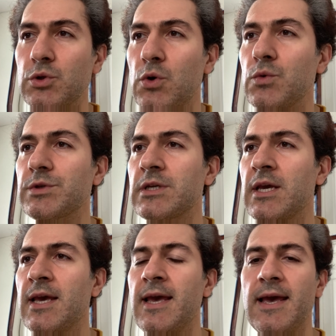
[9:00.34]
dose,
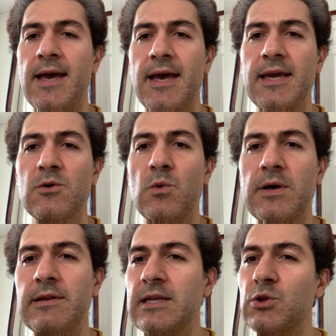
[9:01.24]

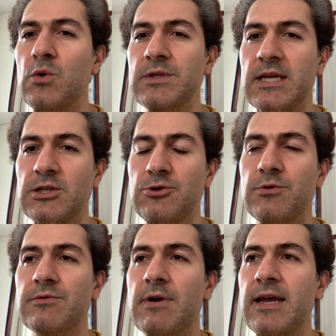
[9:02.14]
equivalent dose at
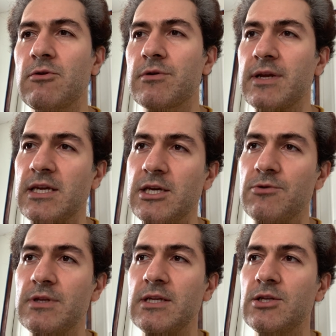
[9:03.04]
2 gray or
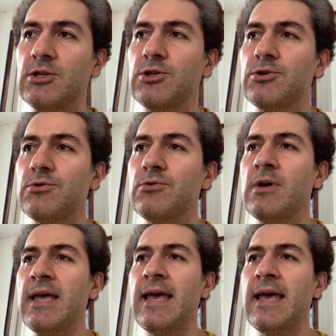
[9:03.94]
EQD2,